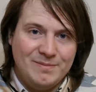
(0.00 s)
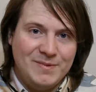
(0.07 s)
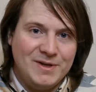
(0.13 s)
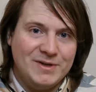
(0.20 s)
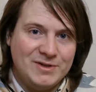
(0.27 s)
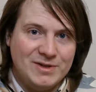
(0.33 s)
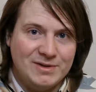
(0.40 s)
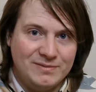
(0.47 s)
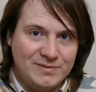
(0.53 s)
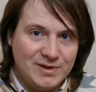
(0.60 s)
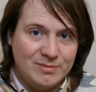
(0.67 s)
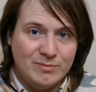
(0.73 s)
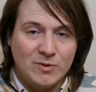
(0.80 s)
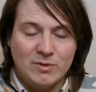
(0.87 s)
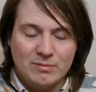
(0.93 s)
because you'll have
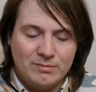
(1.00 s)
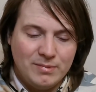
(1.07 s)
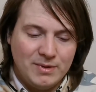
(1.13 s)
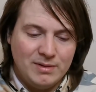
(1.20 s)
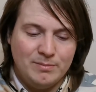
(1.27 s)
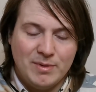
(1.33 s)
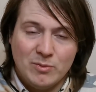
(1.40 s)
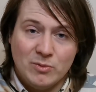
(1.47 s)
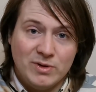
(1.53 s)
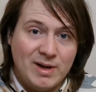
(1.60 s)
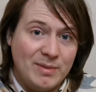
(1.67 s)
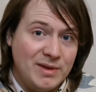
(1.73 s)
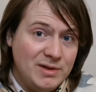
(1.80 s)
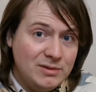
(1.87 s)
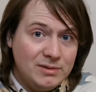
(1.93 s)
done more and been a bit more
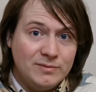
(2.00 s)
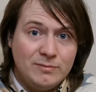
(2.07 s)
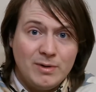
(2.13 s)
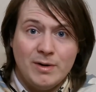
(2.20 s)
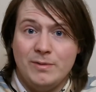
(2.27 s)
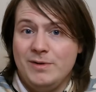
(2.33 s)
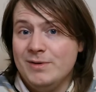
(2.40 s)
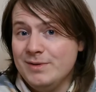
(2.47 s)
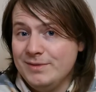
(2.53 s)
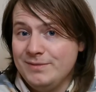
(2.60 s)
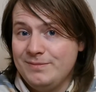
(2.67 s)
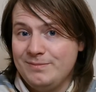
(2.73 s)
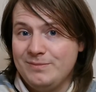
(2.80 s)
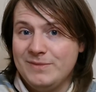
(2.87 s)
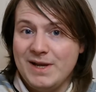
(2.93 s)
depth, and you'll have grown. You'll
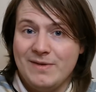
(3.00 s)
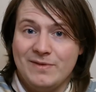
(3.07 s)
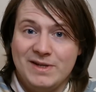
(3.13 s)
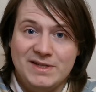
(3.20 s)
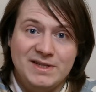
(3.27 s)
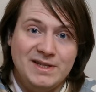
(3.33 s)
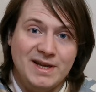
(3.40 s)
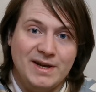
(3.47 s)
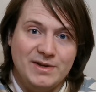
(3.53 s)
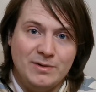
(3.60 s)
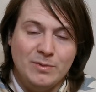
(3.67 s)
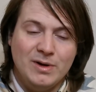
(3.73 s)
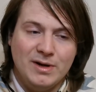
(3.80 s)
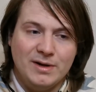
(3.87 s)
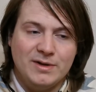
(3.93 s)
have definitely see that in
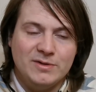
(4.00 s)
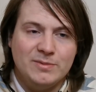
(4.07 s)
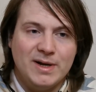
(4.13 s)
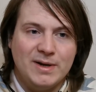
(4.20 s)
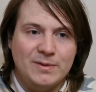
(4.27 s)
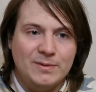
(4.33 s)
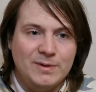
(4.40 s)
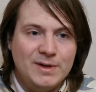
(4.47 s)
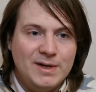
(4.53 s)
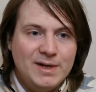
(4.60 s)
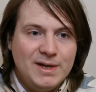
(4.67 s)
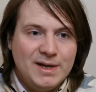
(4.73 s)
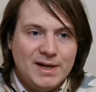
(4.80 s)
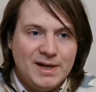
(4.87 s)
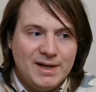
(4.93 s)
your work as well.
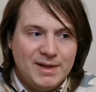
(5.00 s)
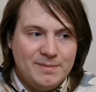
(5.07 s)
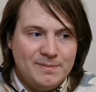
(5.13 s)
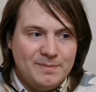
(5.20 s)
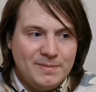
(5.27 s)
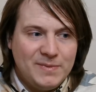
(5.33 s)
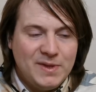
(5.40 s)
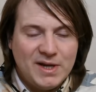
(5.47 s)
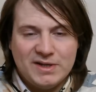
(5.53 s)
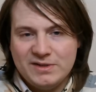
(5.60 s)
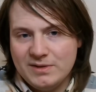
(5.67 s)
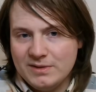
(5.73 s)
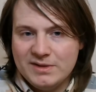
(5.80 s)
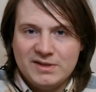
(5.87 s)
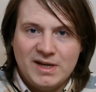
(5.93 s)

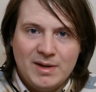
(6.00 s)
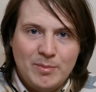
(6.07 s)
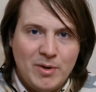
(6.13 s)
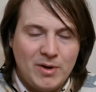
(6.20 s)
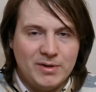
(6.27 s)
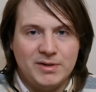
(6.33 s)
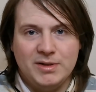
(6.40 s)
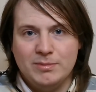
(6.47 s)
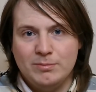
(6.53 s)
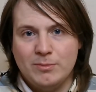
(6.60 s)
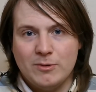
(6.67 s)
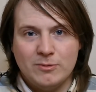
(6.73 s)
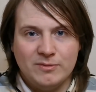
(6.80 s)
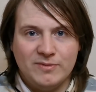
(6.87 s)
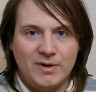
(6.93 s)
That's not to say a part 2
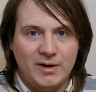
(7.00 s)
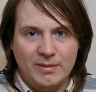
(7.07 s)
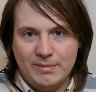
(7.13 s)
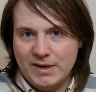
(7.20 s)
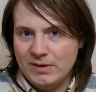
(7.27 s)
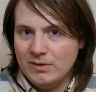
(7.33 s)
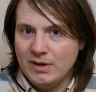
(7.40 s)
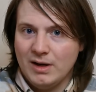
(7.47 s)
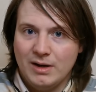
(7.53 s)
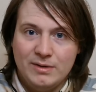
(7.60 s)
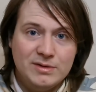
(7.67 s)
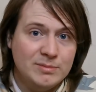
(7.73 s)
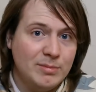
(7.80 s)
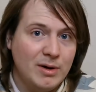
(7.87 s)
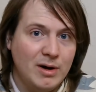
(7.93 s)
portfolio may not
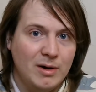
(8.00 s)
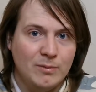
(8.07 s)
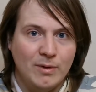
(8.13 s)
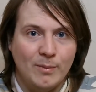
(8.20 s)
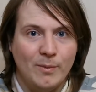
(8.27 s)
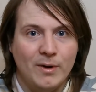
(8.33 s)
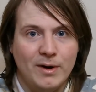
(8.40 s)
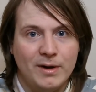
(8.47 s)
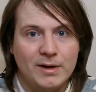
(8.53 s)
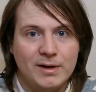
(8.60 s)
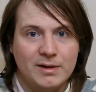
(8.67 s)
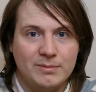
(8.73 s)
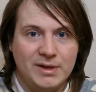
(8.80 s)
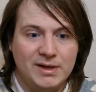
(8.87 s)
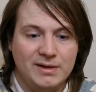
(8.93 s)
include some part 1
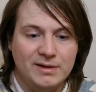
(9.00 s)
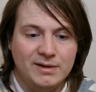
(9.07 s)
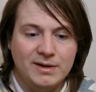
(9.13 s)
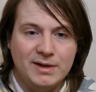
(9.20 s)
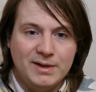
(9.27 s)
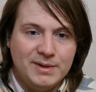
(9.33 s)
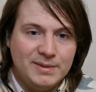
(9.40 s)
work. I mean,